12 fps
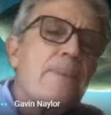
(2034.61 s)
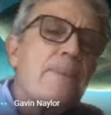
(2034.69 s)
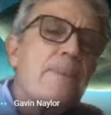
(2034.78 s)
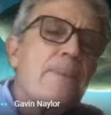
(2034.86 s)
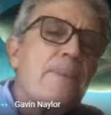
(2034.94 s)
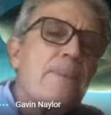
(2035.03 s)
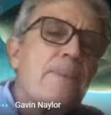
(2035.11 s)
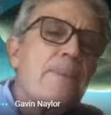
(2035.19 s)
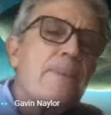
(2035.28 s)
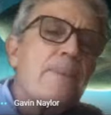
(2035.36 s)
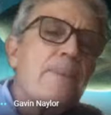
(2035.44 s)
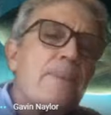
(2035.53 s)

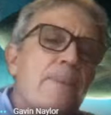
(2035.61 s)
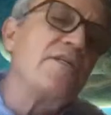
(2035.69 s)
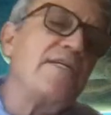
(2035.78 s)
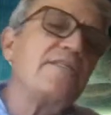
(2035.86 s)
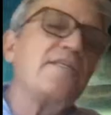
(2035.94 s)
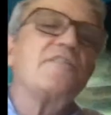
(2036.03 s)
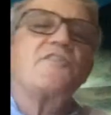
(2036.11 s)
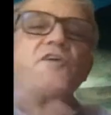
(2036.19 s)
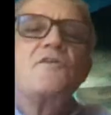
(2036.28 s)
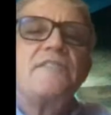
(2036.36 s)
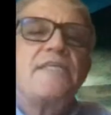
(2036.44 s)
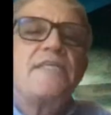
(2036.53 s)
evolutionary opportunities
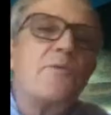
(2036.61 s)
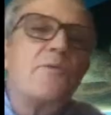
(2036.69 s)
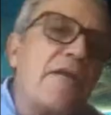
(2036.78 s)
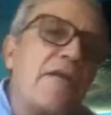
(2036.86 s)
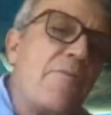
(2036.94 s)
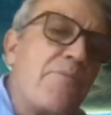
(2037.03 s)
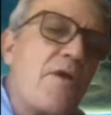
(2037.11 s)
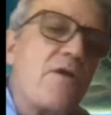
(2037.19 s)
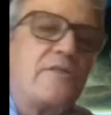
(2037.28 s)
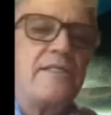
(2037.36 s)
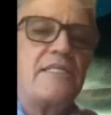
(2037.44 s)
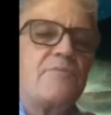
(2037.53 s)
associated with a different
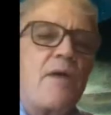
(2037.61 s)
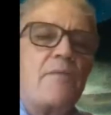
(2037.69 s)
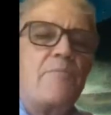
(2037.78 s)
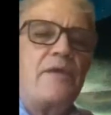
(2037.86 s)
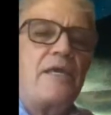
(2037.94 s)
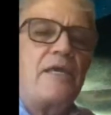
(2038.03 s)
protein. This might be